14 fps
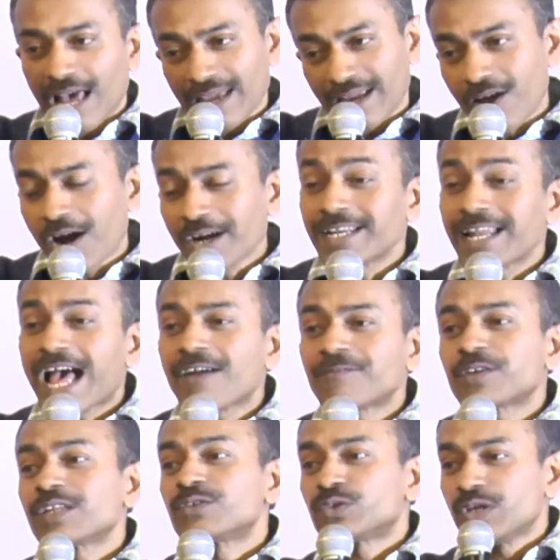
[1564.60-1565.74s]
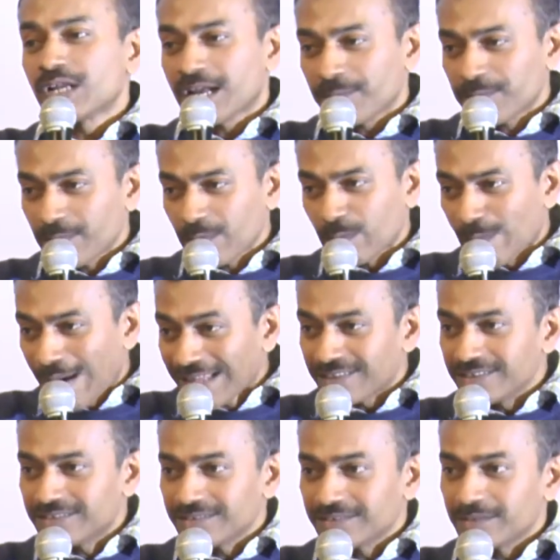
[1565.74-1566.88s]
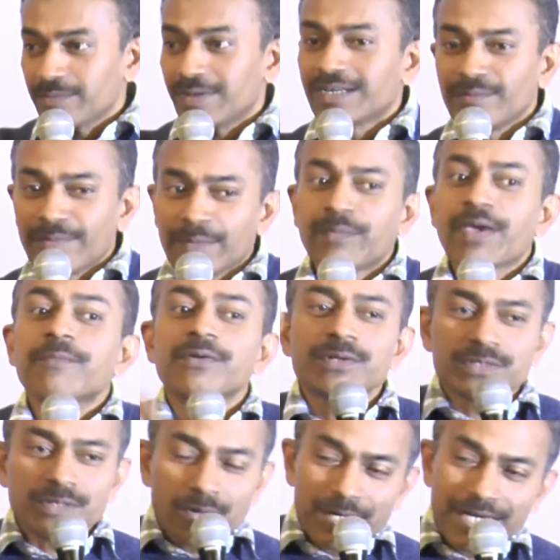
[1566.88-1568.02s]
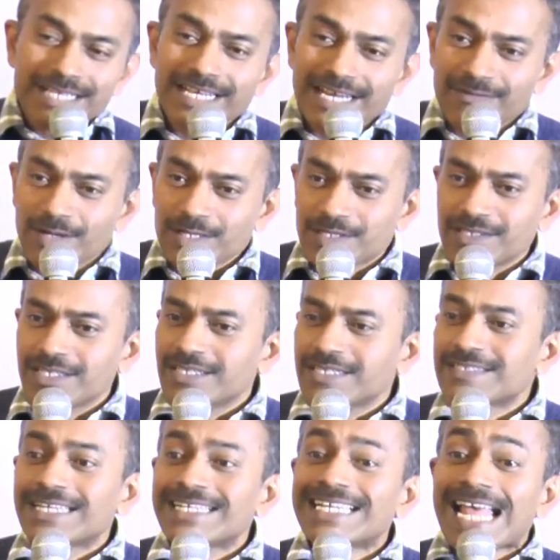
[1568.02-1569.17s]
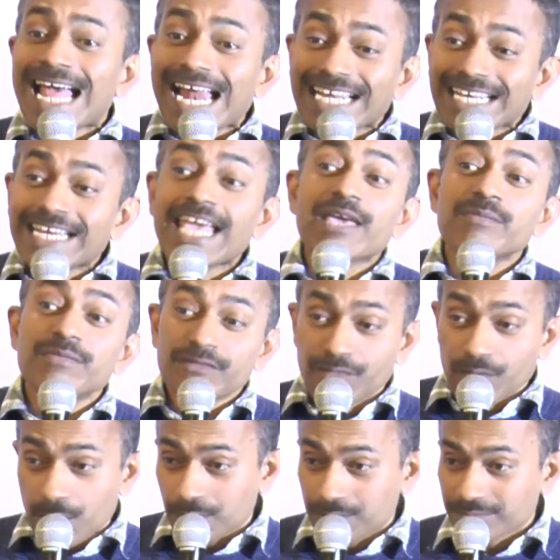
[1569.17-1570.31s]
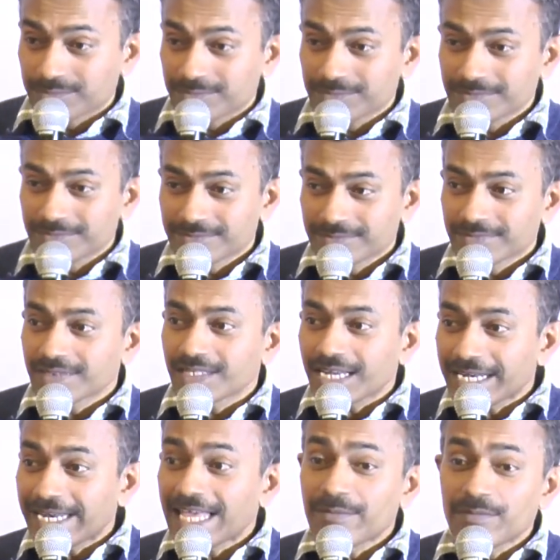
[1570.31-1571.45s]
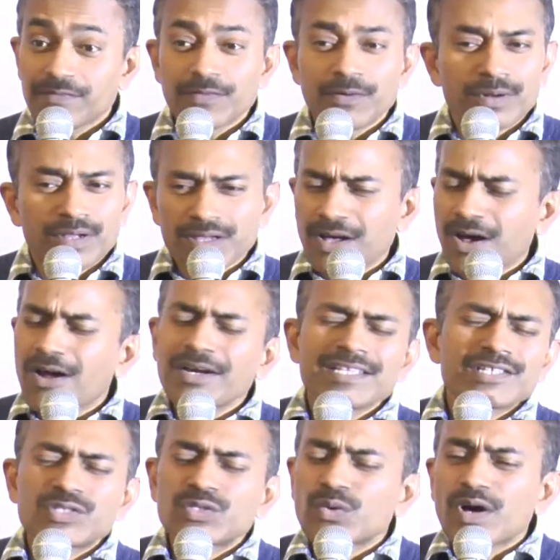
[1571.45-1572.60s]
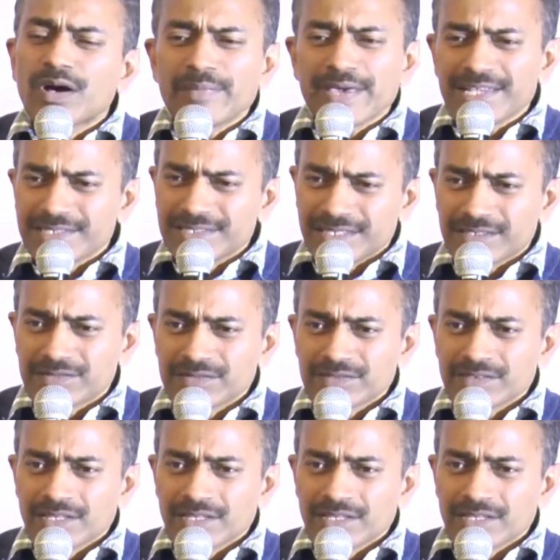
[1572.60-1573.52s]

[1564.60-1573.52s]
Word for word: I got it after a month, but my paper was already there, wasn't just a day before. A day before. God is so amazing.